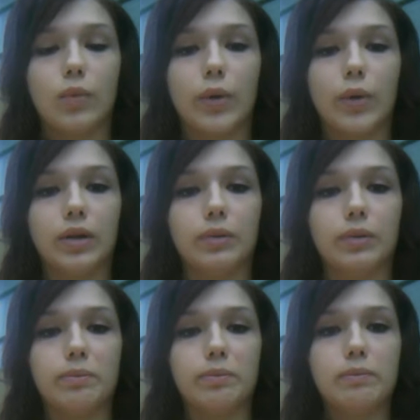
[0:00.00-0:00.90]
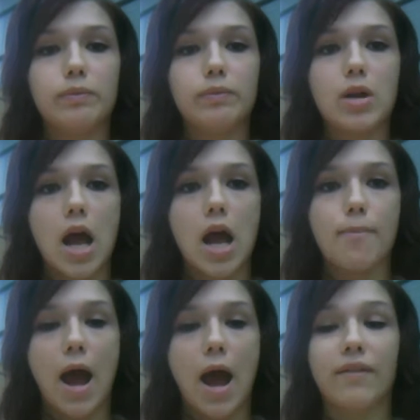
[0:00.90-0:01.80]
will
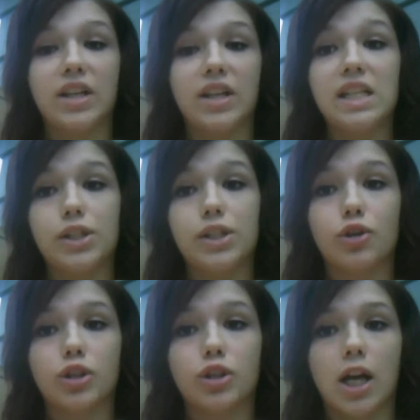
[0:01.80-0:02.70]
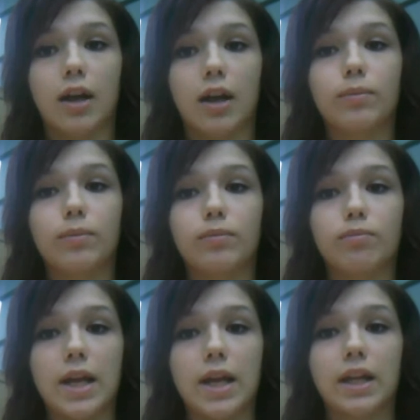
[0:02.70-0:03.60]
have an easier time
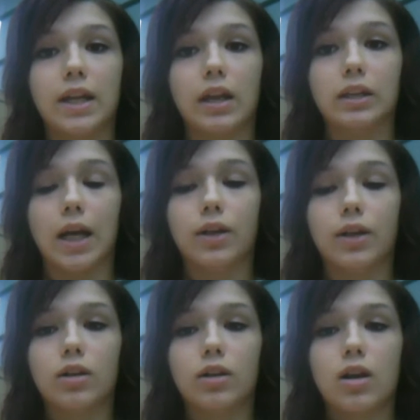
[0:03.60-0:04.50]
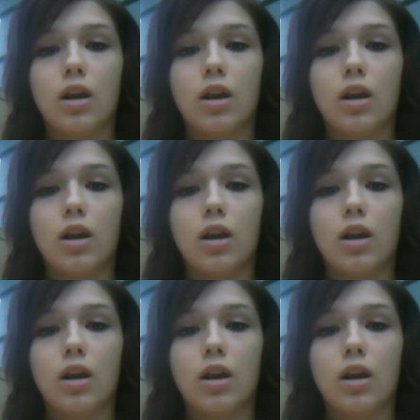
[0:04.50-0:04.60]
making it lighter.